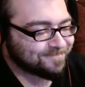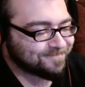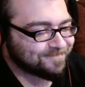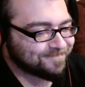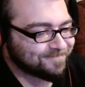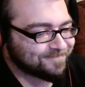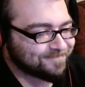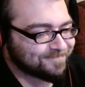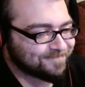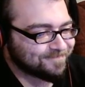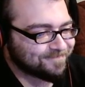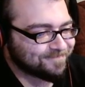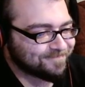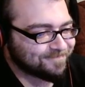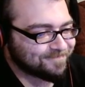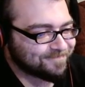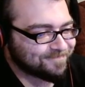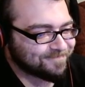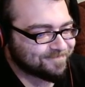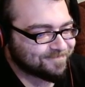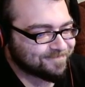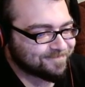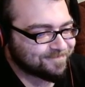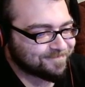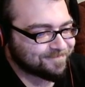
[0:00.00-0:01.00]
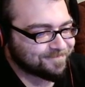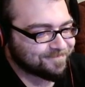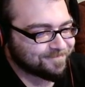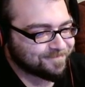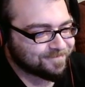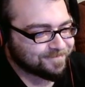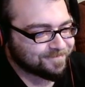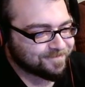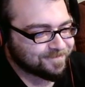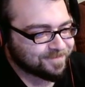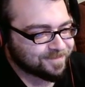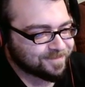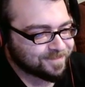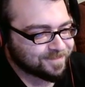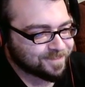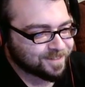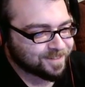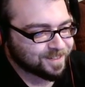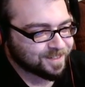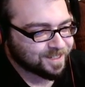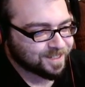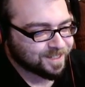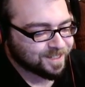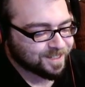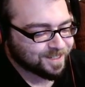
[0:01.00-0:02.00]

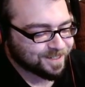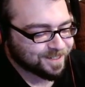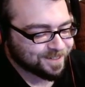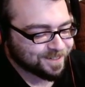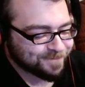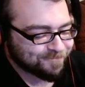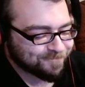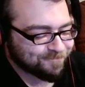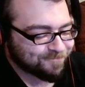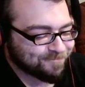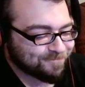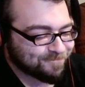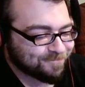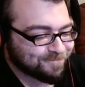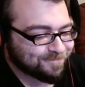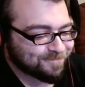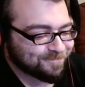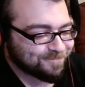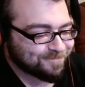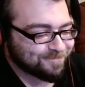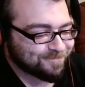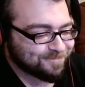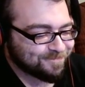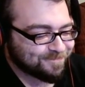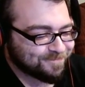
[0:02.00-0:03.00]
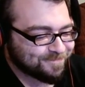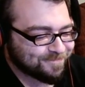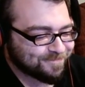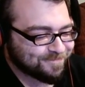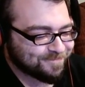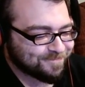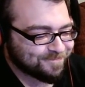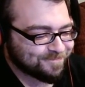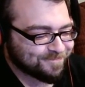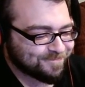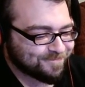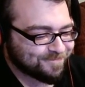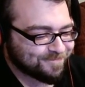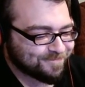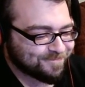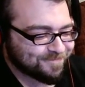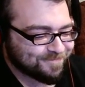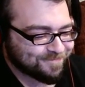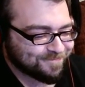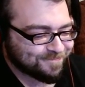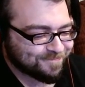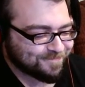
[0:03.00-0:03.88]
[no speech]